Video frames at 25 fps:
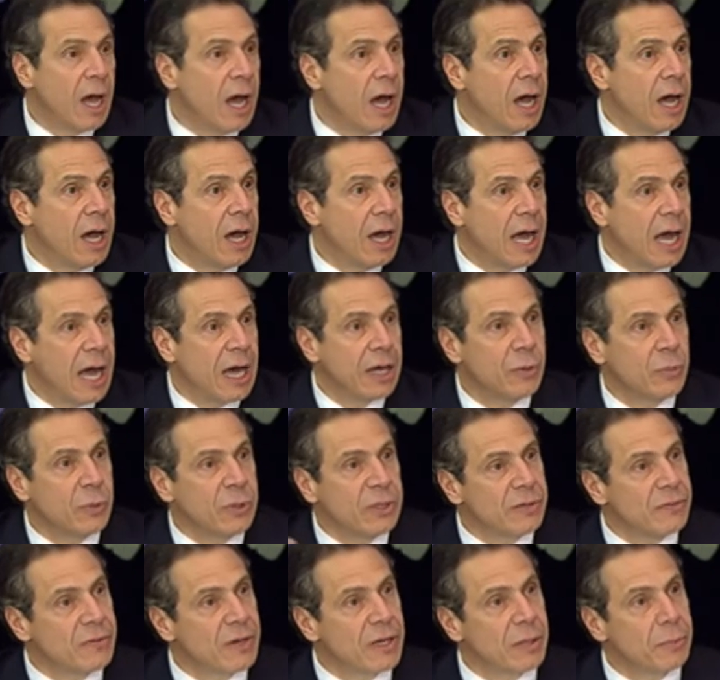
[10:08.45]
How do we
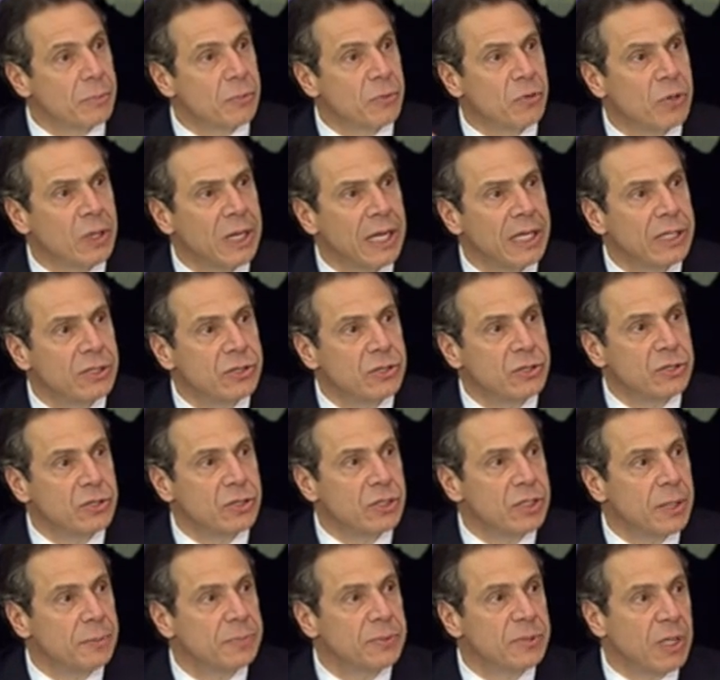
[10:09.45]
develop
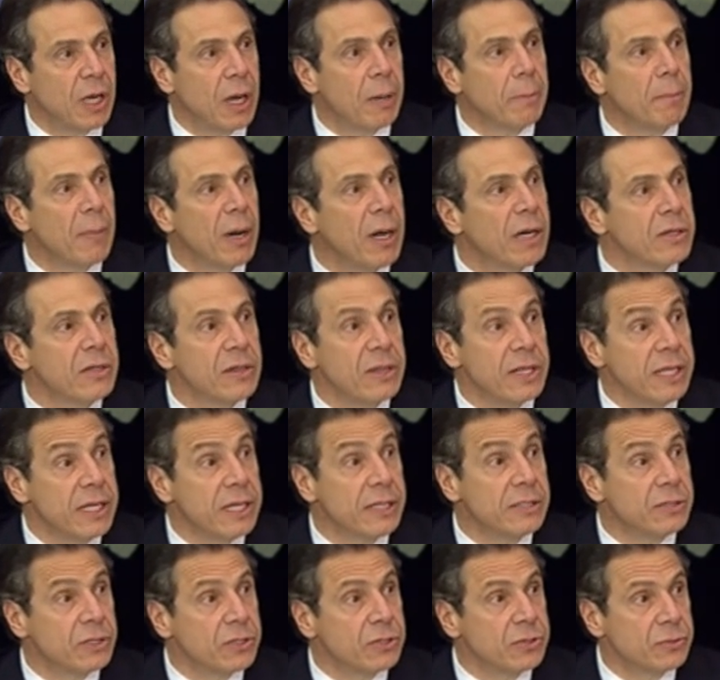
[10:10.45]
relationships among the
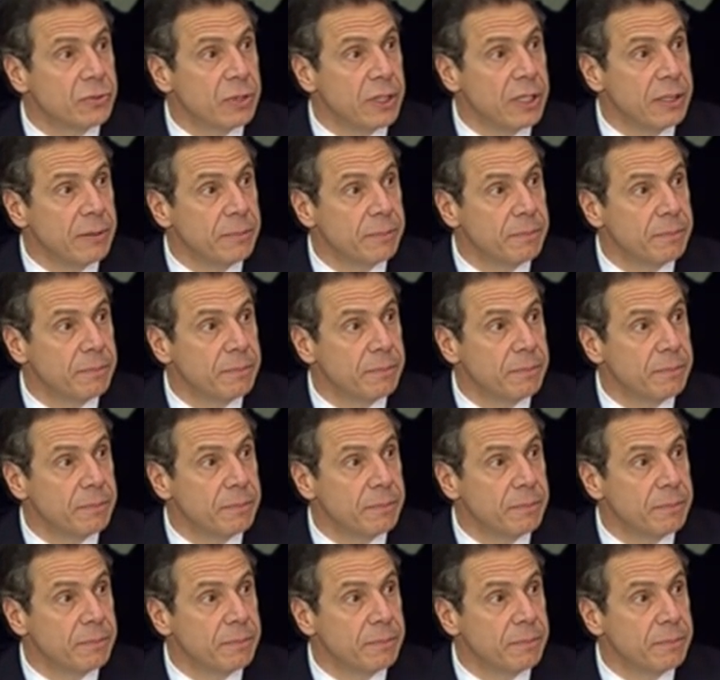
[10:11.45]
industry?